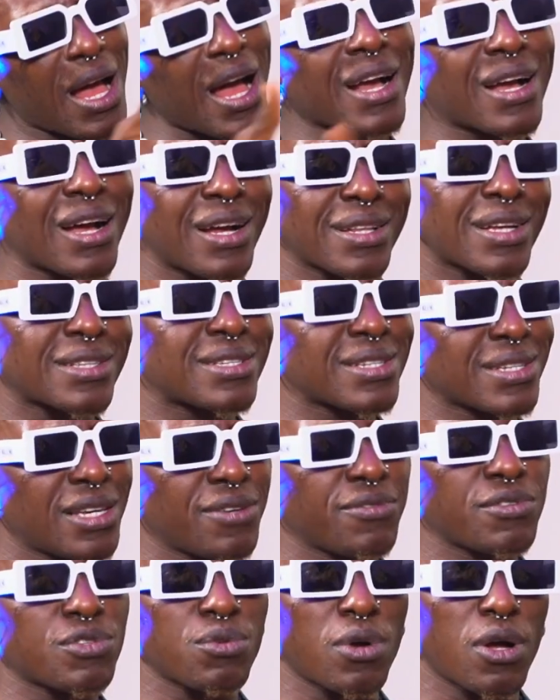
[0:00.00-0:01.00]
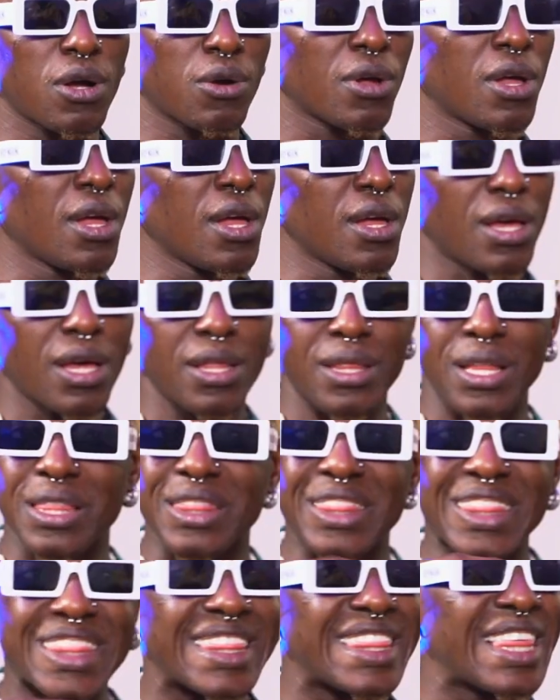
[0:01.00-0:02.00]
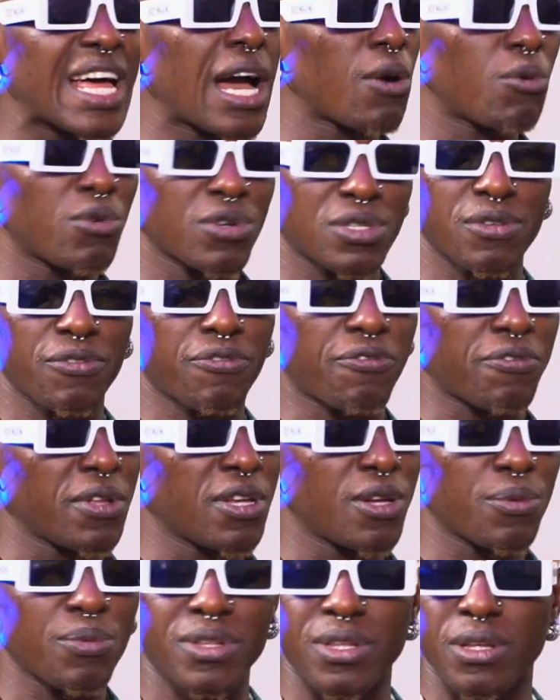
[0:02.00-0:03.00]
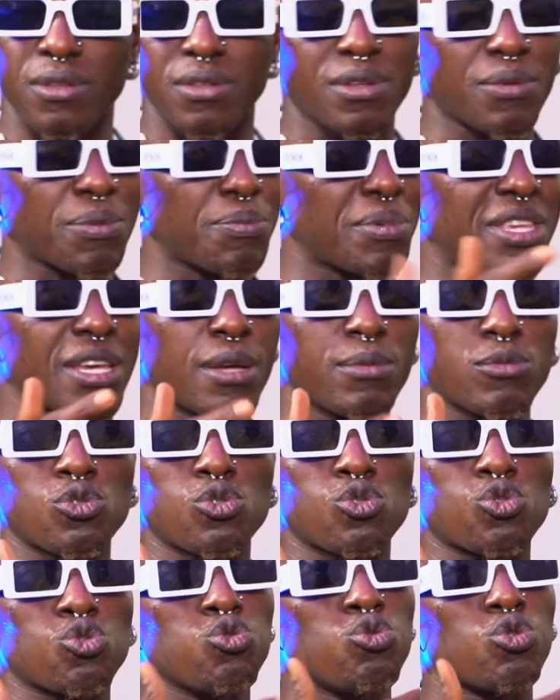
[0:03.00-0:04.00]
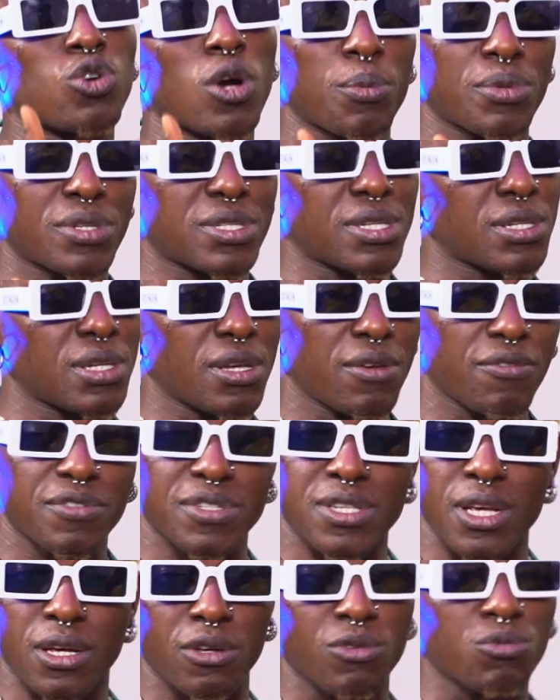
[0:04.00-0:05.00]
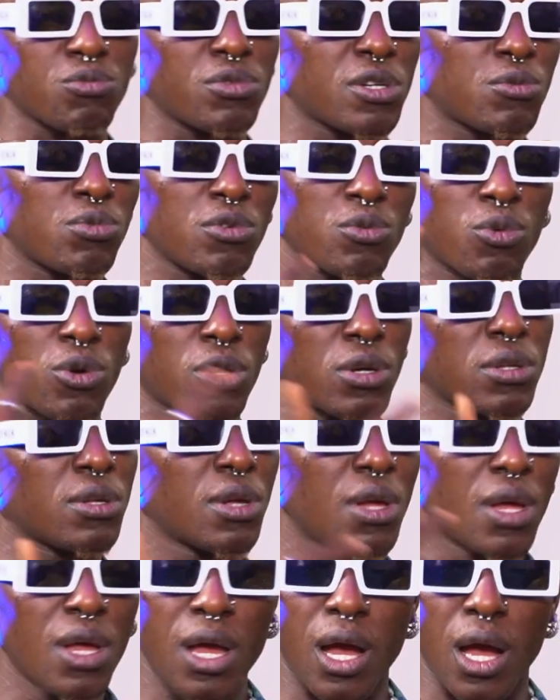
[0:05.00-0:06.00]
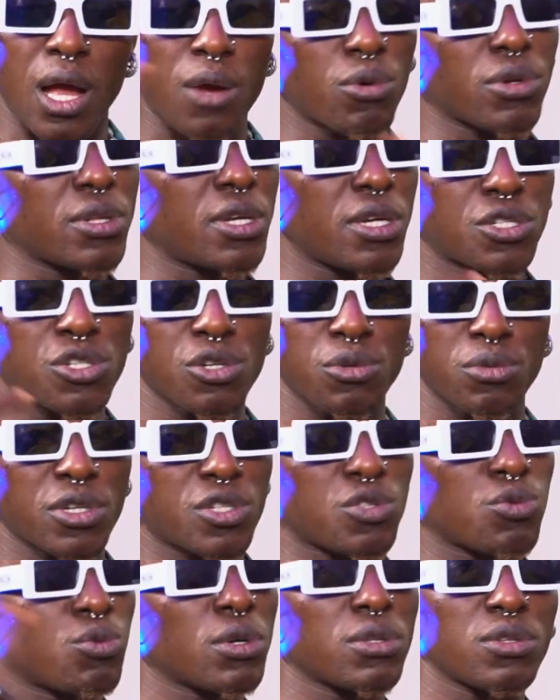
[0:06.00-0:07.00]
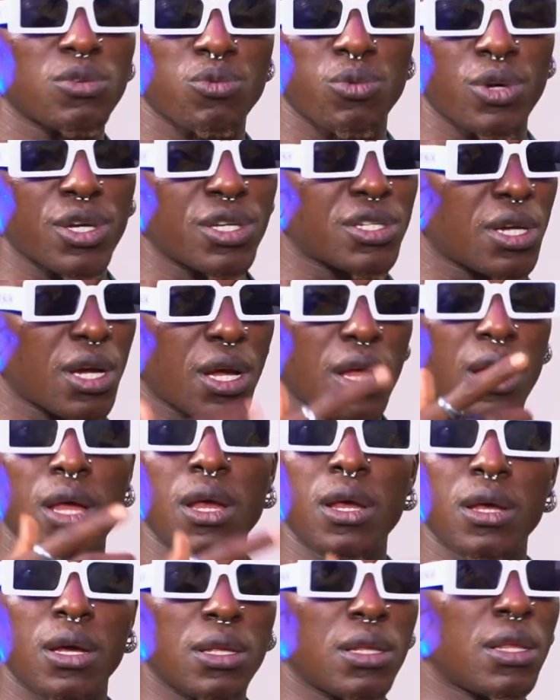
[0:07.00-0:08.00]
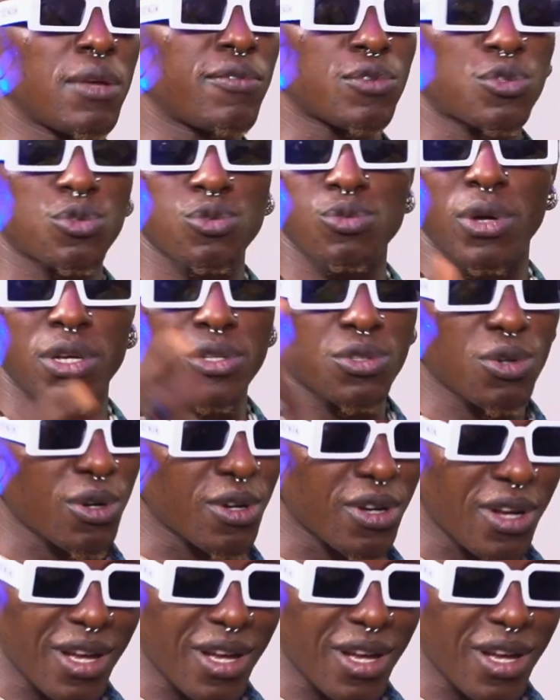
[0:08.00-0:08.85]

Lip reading: I got that to give as well. And then that was the flip, and then it became too competitive. Second week, we won. I won HOH, won the wager, and level two, I saw